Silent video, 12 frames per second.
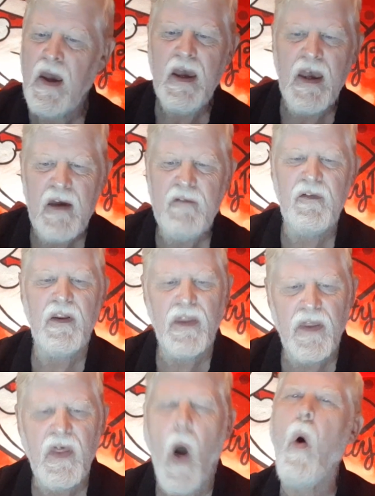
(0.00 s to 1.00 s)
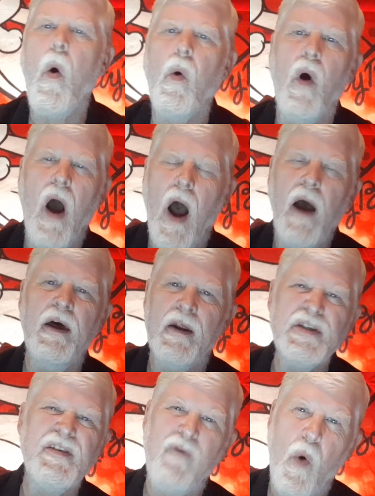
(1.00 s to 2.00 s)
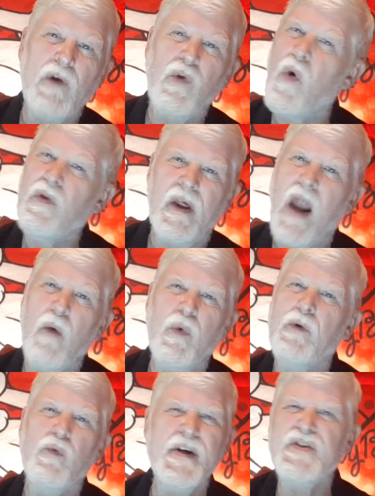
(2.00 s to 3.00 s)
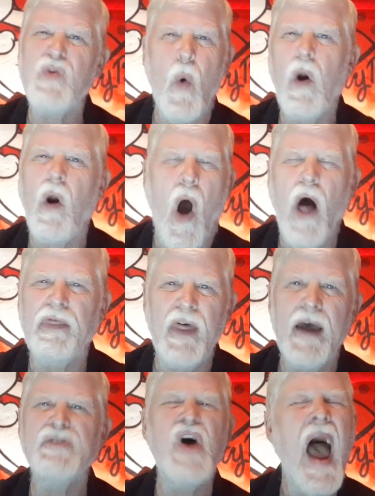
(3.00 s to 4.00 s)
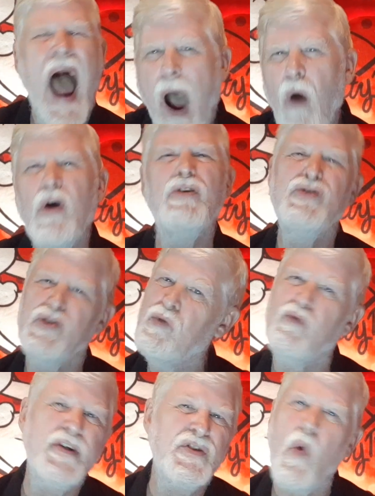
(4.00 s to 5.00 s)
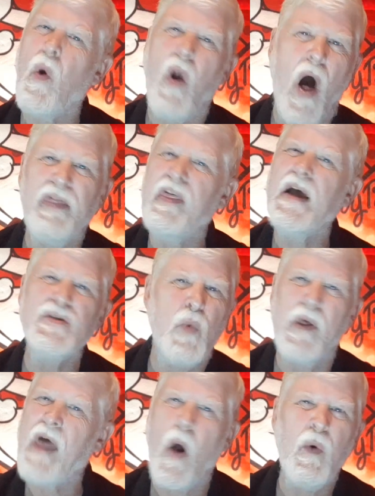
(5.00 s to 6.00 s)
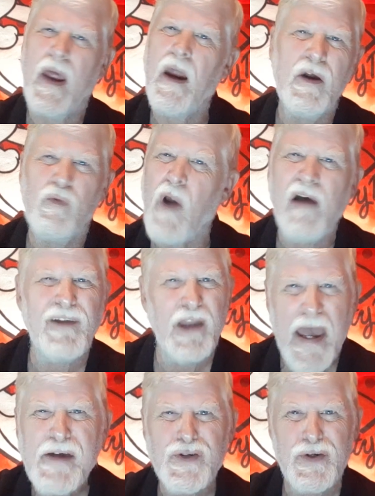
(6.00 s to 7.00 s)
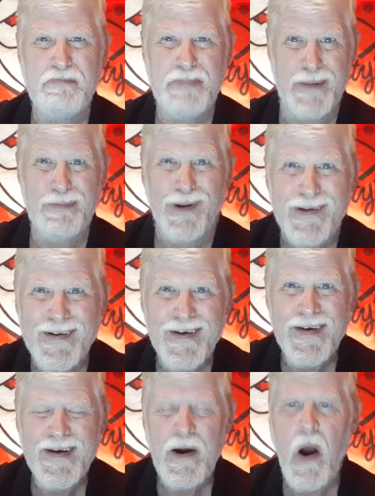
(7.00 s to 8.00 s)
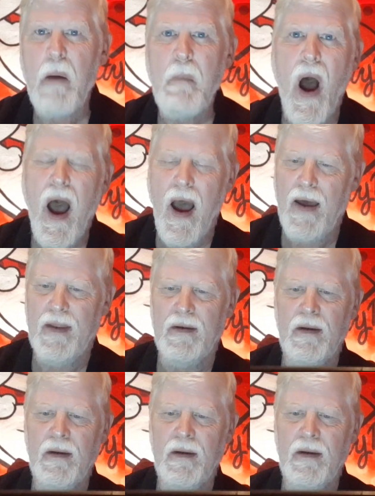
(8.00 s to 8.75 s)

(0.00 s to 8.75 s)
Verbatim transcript: even though it is foretold that I would restore all things. How could you restore all things without any revelation, people? Come on